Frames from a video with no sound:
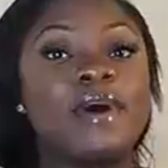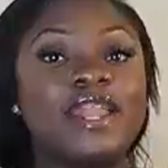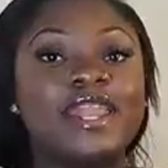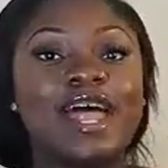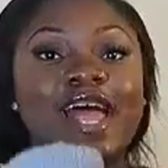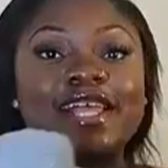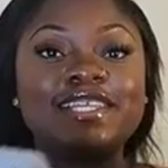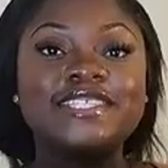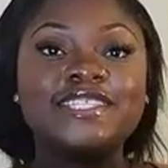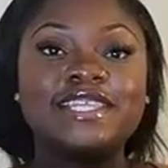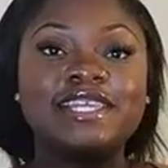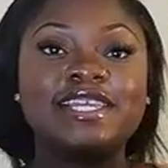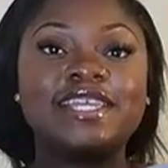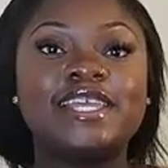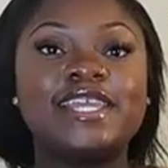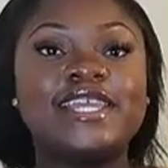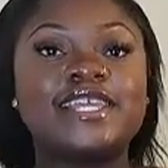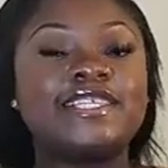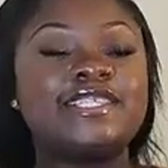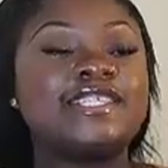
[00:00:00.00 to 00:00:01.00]
My last
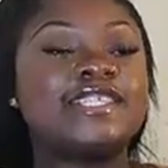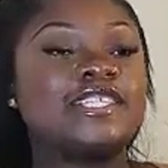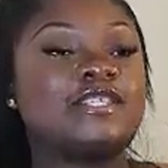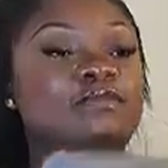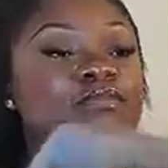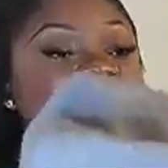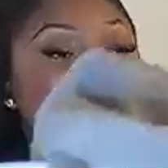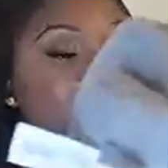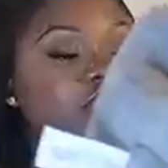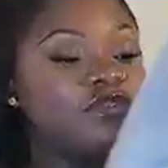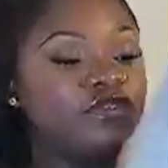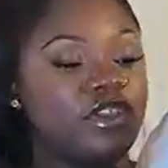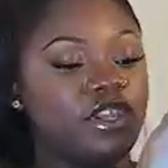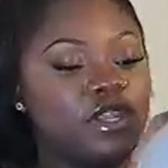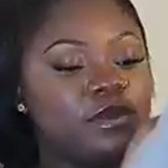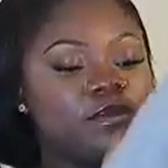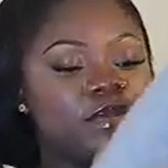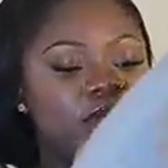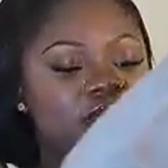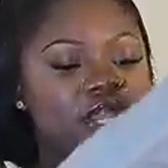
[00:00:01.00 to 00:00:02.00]
thing is this
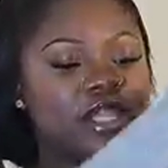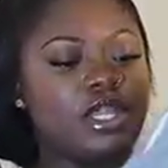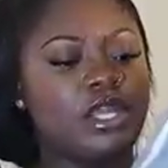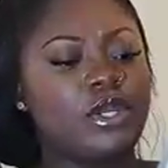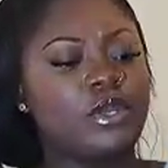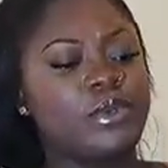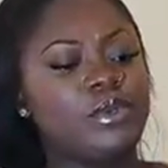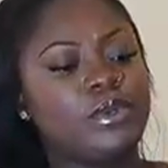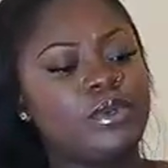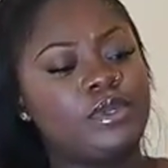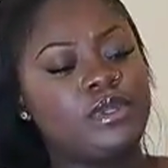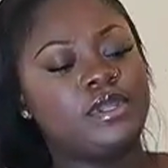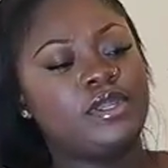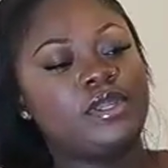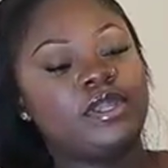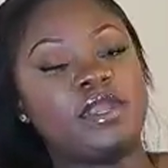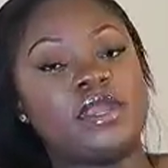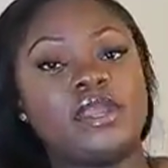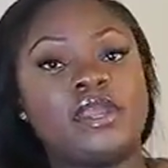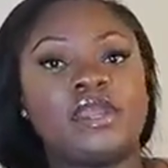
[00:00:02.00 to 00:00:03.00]
breastfeeding pillow.
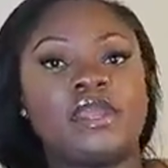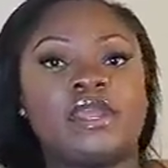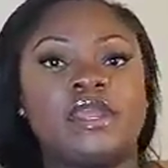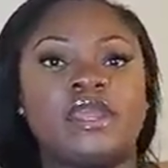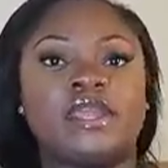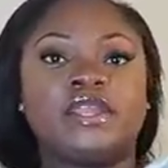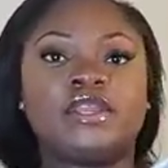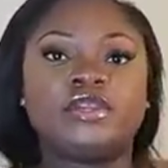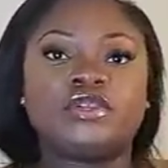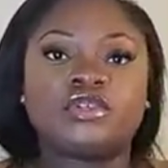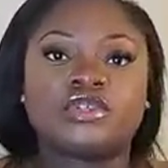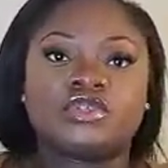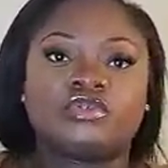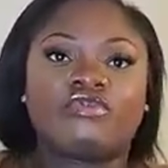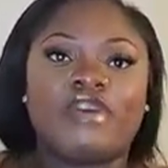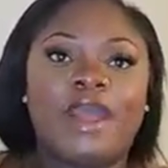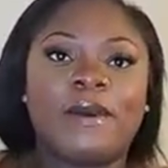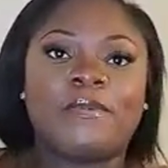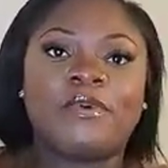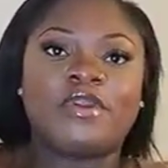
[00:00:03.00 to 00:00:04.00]
You just
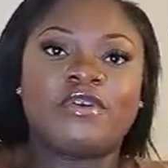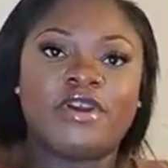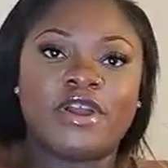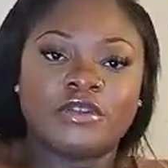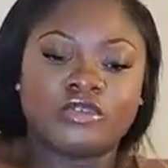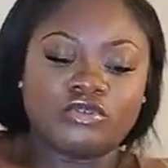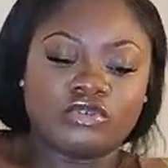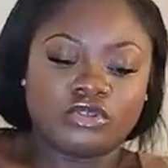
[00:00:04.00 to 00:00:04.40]
wrap it around